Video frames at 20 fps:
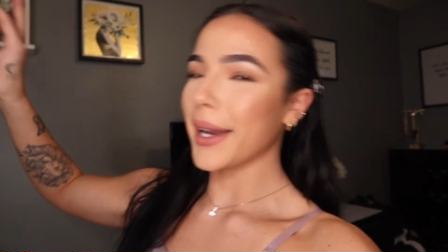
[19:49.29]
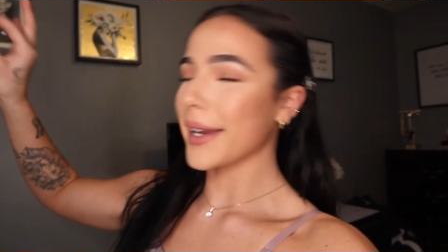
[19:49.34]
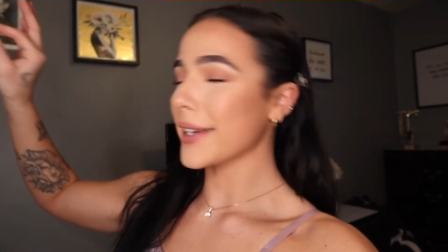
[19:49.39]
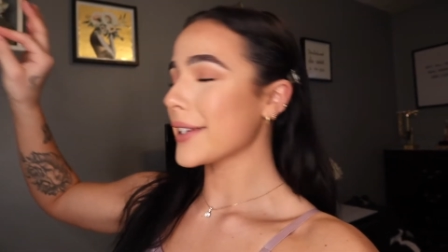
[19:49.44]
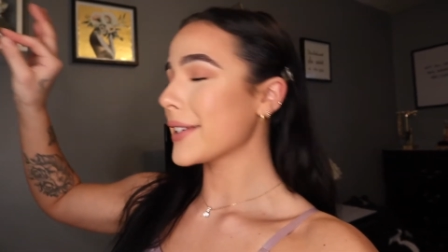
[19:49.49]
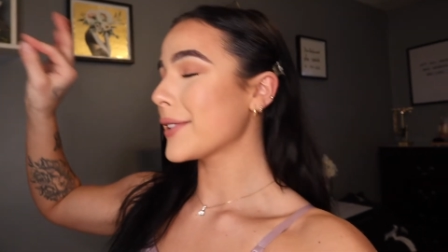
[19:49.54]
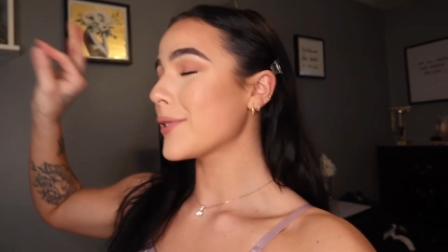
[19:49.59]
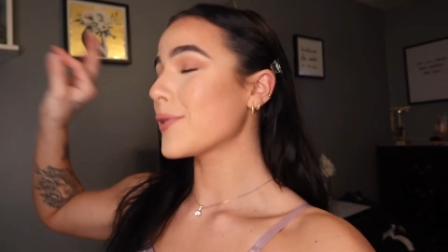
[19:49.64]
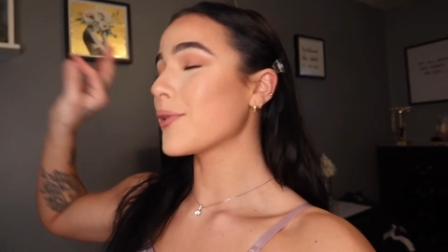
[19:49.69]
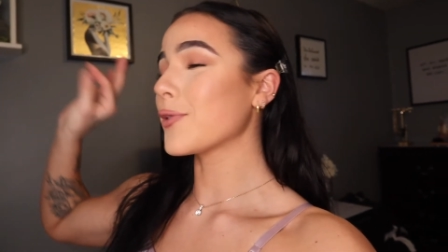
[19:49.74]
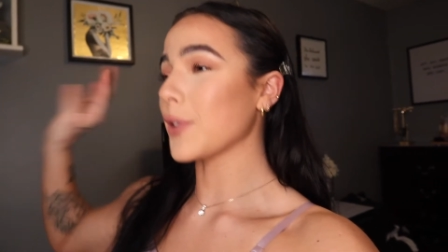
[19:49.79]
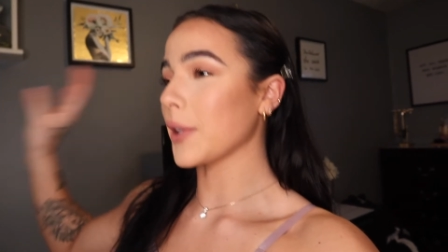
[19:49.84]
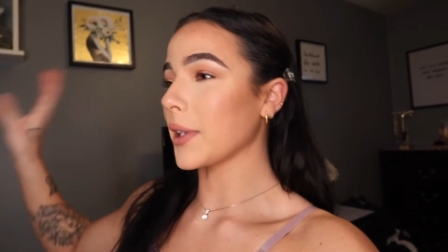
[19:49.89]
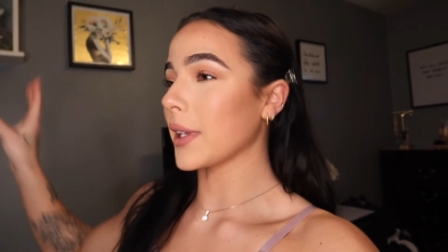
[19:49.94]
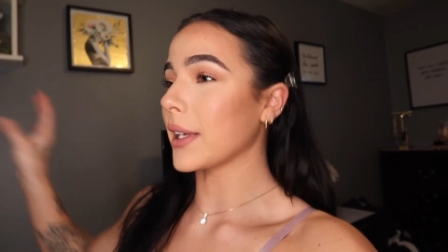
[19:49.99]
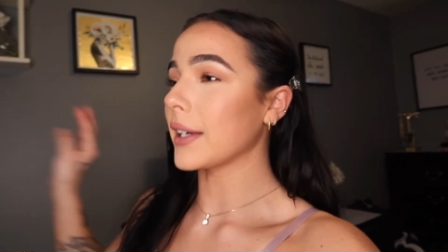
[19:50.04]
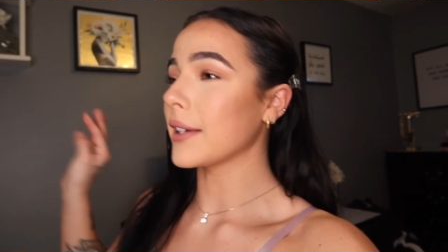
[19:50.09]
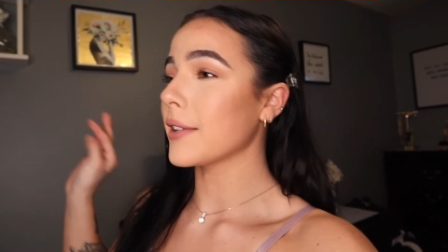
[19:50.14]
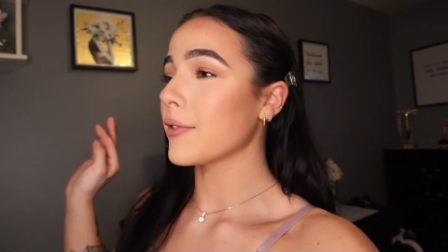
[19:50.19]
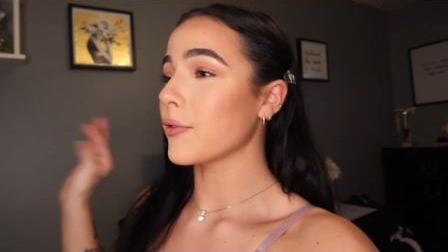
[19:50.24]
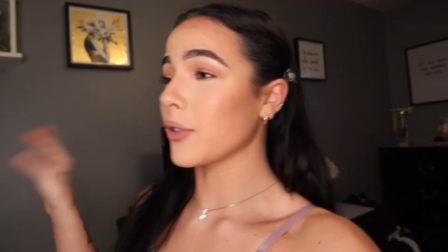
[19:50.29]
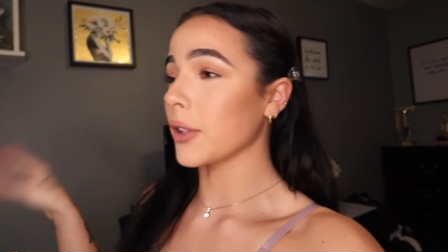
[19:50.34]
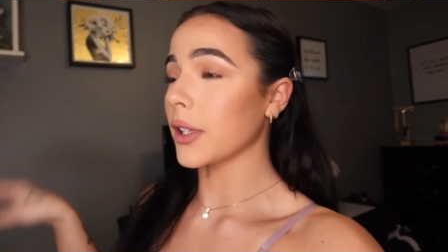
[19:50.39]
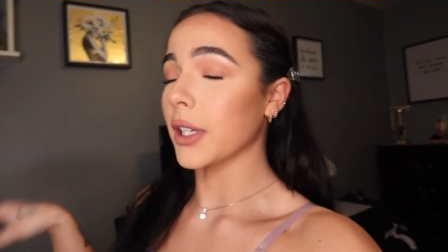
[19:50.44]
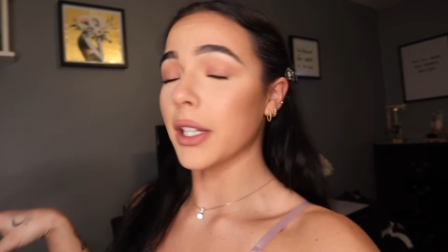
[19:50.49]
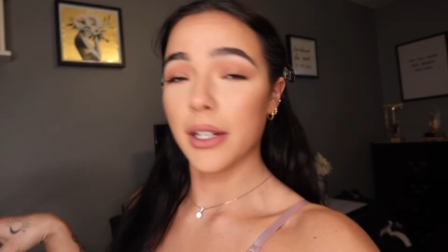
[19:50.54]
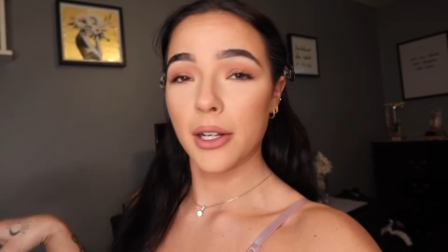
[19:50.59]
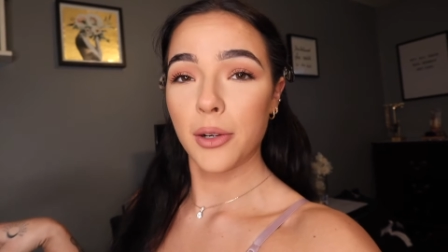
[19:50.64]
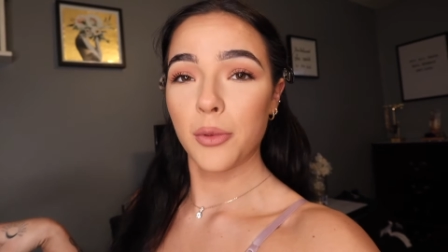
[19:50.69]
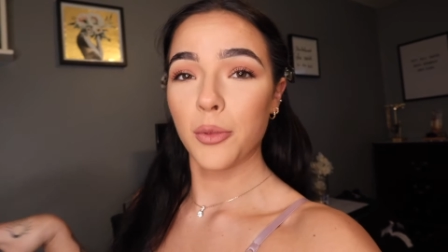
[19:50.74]
I really,
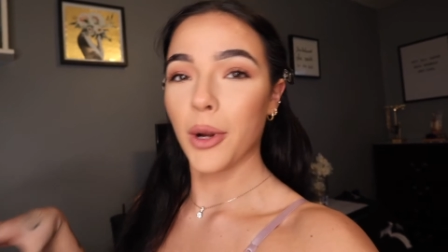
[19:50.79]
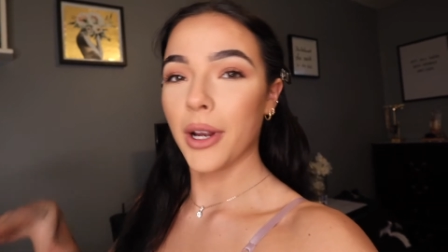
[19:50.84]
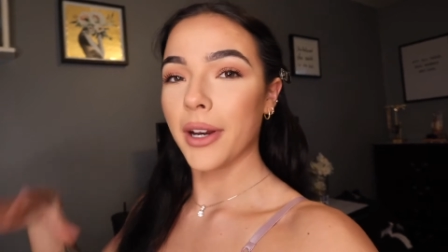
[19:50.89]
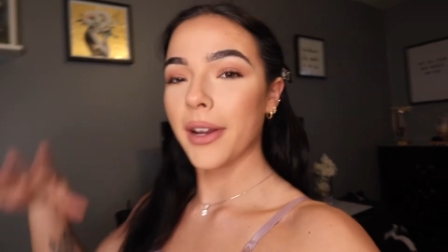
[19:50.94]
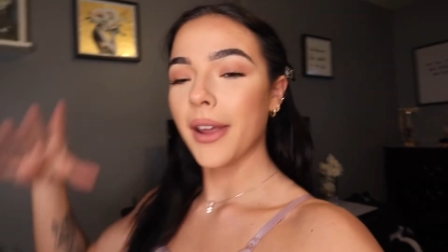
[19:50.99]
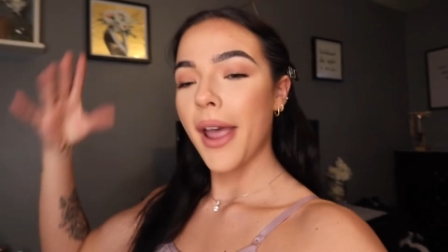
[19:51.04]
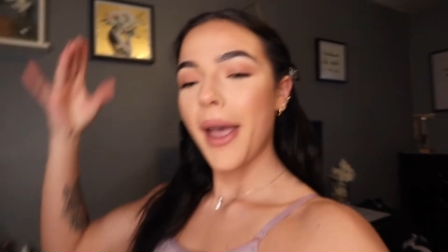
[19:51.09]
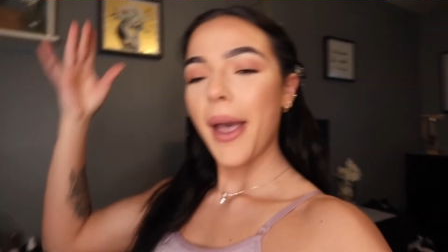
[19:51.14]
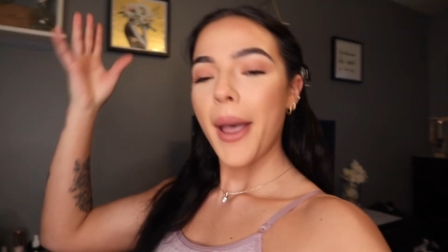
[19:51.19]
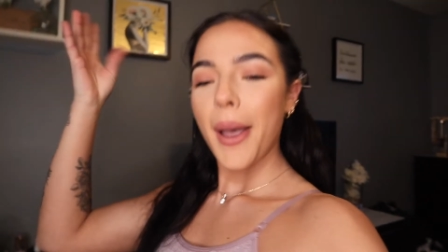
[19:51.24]
really need one.